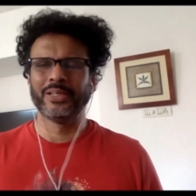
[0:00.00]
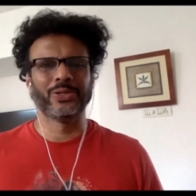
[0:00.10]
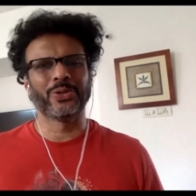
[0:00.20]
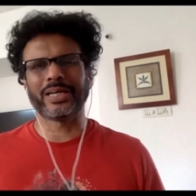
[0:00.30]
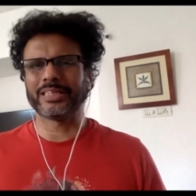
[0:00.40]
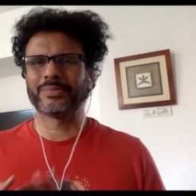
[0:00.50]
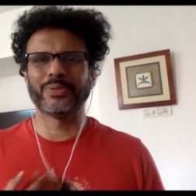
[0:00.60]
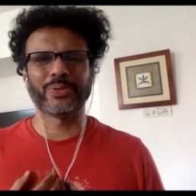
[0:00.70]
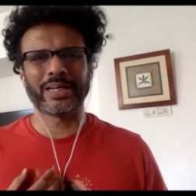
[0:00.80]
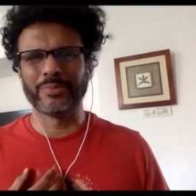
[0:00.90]
don't ask me
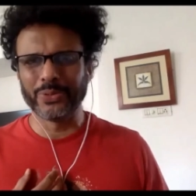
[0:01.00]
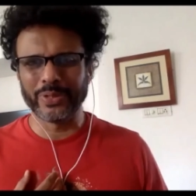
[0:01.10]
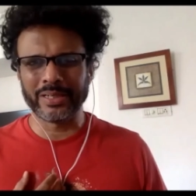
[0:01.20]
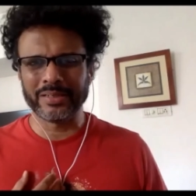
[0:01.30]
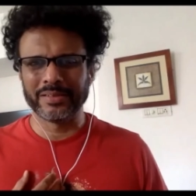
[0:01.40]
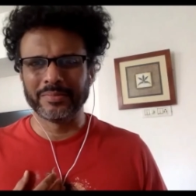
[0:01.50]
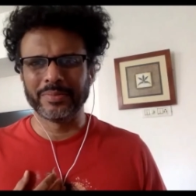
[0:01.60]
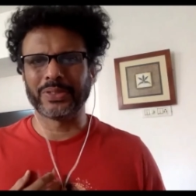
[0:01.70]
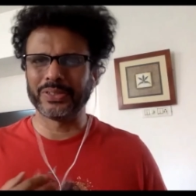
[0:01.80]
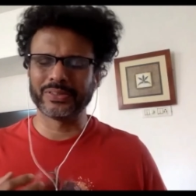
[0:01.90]
what I'm doing
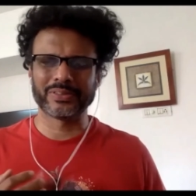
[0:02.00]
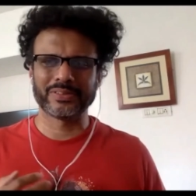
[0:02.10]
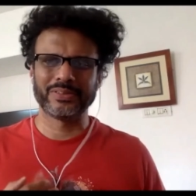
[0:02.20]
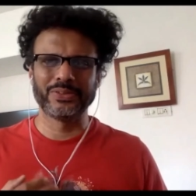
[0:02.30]
because